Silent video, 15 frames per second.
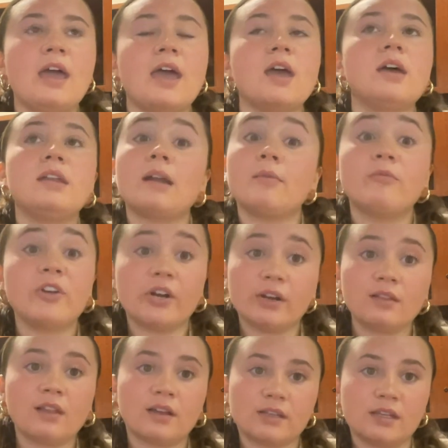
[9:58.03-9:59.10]
And I'm very
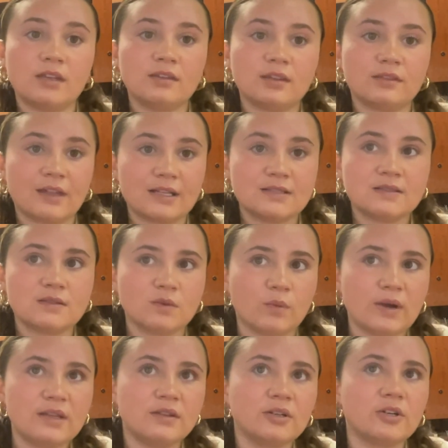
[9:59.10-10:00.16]
lucky that that's the
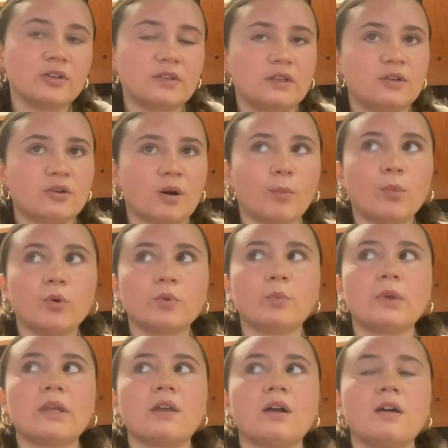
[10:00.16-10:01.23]
way the cookie crumbled,
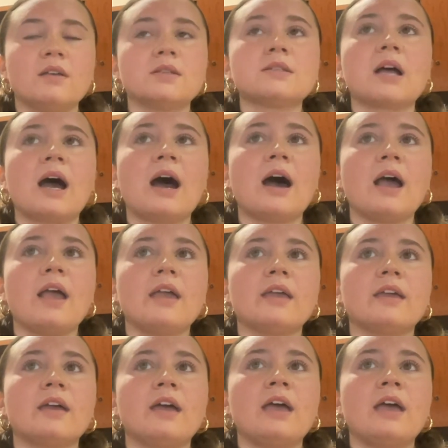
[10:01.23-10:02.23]
because I